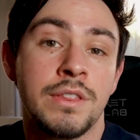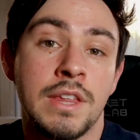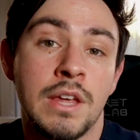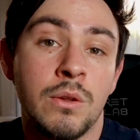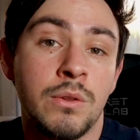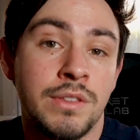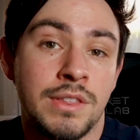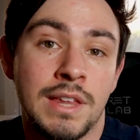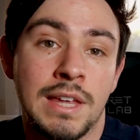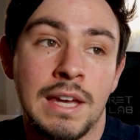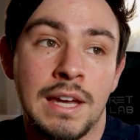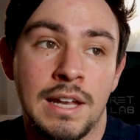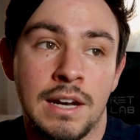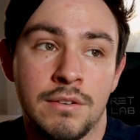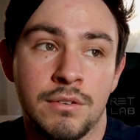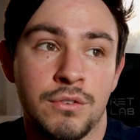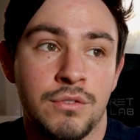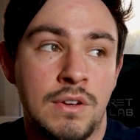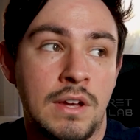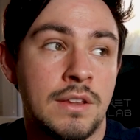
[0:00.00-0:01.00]
the only thing I'd
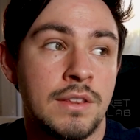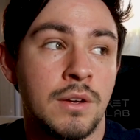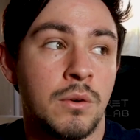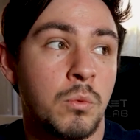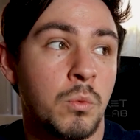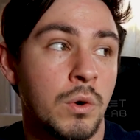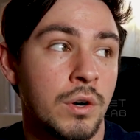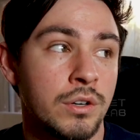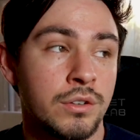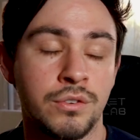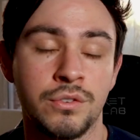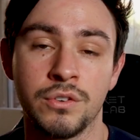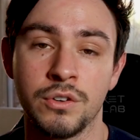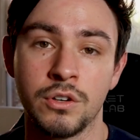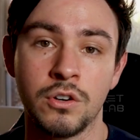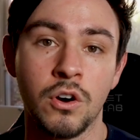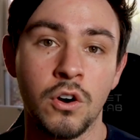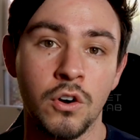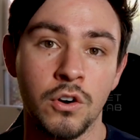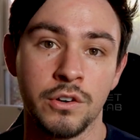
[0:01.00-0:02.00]
ever found that worked for
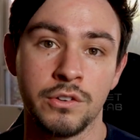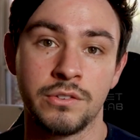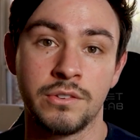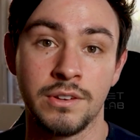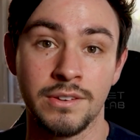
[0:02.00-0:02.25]
cars